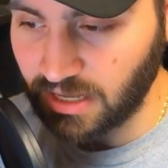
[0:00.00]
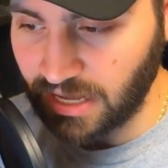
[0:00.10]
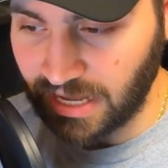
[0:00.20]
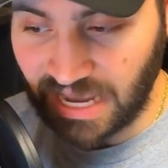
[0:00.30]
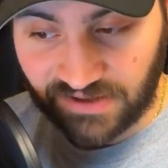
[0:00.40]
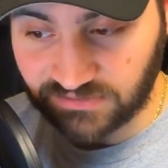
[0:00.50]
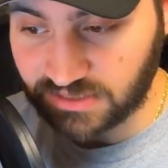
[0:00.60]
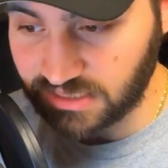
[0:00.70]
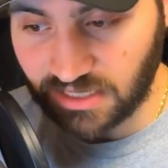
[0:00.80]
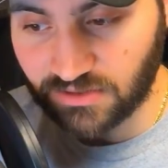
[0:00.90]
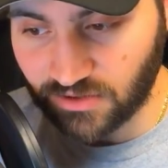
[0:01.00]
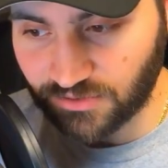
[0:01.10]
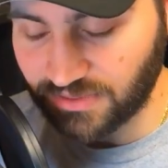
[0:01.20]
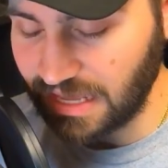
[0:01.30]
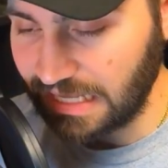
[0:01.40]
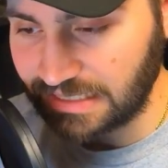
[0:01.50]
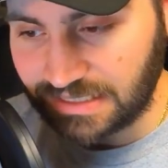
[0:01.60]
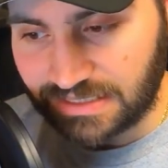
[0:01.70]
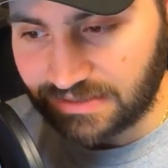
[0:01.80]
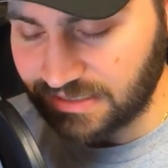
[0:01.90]
I have to say though that
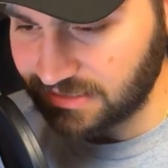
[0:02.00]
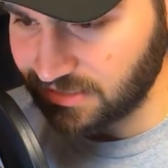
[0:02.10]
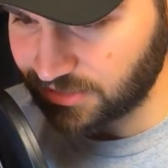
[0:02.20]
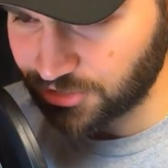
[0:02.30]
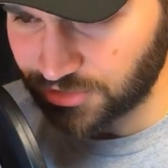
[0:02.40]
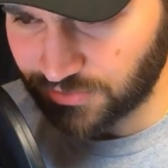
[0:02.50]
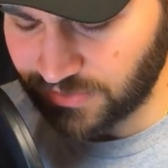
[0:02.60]
this is a shoe